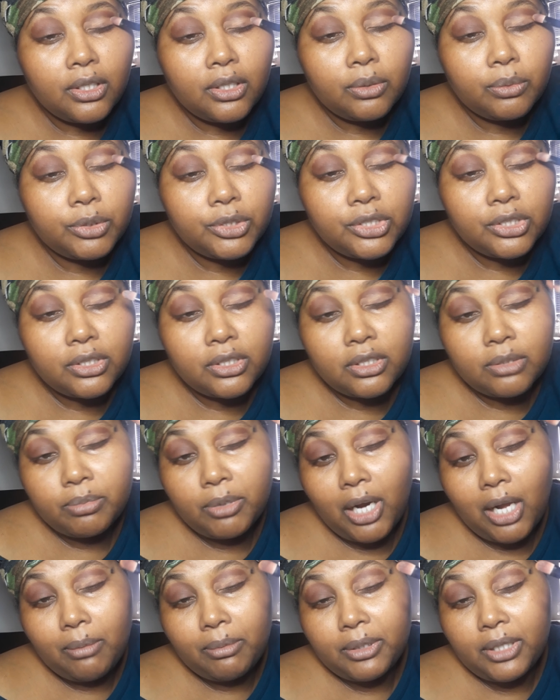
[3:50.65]
which this is
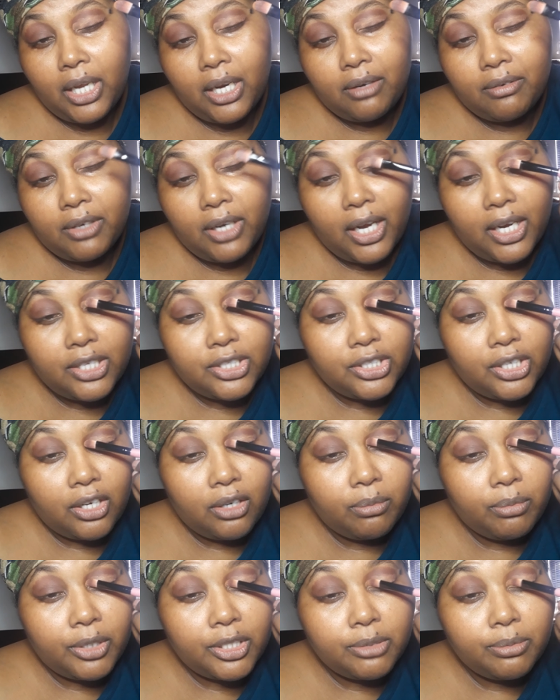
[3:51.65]
probably not even an
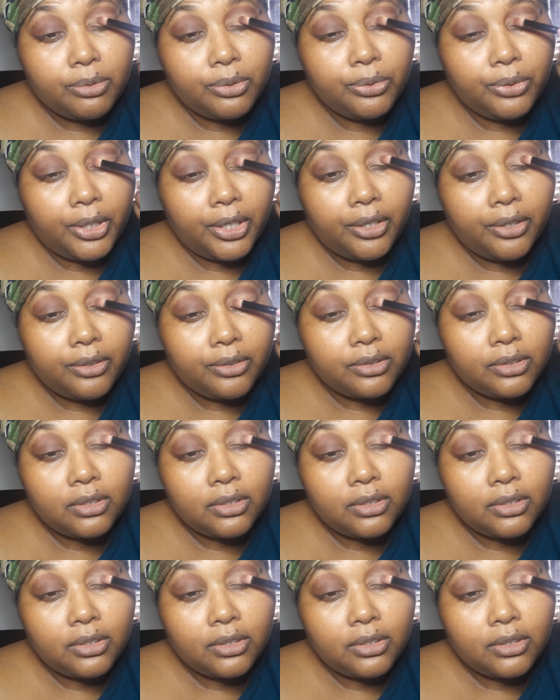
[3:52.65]
eyeshadow brush, but who cares?